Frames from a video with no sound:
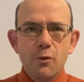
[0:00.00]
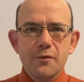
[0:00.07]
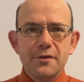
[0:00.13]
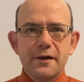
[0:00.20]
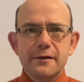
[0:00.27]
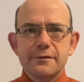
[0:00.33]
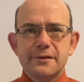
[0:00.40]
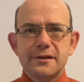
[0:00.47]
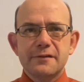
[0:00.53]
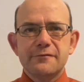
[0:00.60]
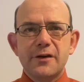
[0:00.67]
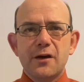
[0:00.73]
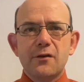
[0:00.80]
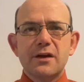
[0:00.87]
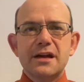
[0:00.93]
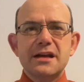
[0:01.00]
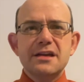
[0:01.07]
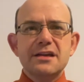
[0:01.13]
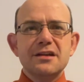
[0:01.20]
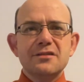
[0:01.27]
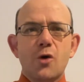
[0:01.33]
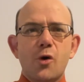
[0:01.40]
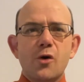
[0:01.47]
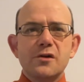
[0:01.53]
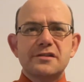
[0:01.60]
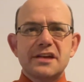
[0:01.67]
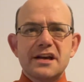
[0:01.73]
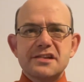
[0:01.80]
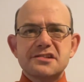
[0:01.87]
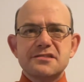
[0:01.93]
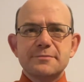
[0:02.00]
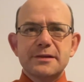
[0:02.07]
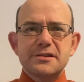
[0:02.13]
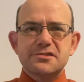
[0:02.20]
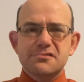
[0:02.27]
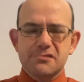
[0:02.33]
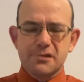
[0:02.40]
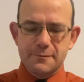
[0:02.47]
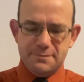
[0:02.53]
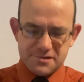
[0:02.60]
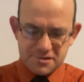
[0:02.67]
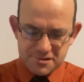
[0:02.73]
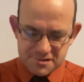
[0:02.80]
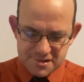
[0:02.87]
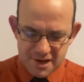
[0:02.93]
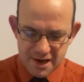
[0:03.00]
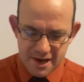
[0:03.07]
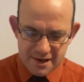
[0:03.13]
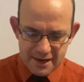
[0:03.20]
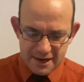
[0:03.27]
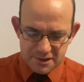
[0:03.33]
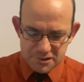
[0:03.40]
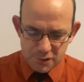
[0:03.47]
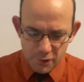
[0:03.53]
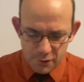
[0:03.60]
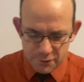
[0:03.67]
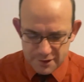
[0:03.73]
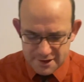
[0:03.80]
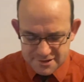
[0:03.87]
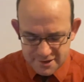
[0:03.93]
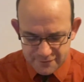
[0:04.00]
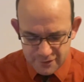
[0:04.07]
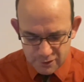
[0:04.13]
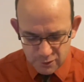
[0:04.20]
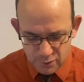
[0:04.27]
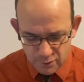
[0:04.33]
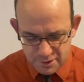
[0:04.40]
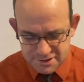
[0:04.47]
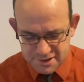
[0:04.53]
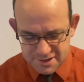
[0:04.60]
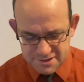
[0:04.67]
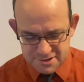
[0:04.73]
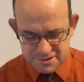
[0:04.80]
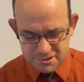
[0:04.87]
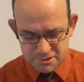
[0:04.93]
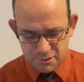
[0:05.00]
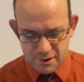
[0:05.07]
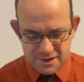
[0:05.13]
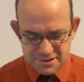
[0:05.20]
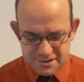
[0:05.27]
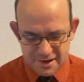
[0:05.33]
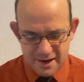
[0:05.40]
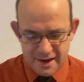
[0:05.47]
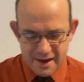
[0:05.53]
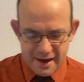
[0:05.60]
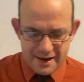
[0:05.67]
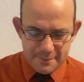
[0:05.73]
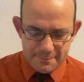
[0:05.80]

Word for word: the, the very Old Testament scriptures that told us of the Lord Jesus Christ. And the